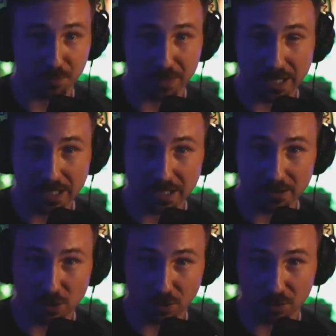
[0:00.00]
day
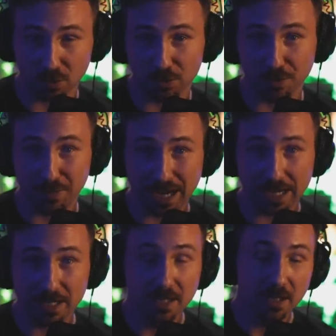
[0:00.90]
kit you can throw in your
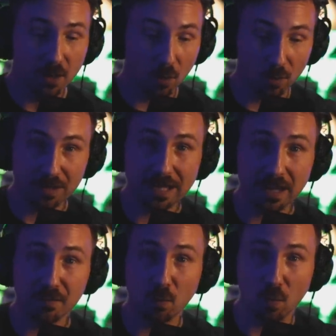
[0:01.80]
bag, or they
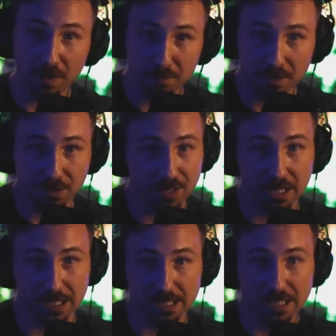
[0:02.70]
have a one month
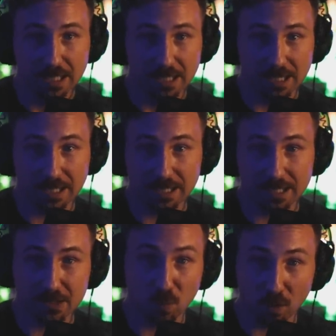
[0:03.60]
kit. Again,
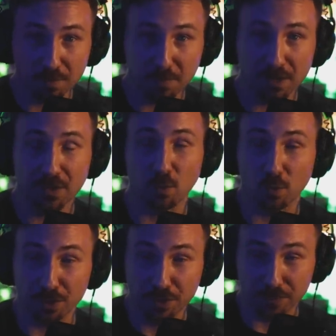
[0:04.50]
that's one month
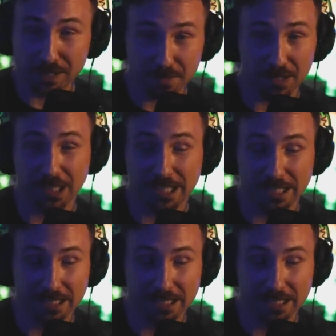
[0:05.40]
or three month kit.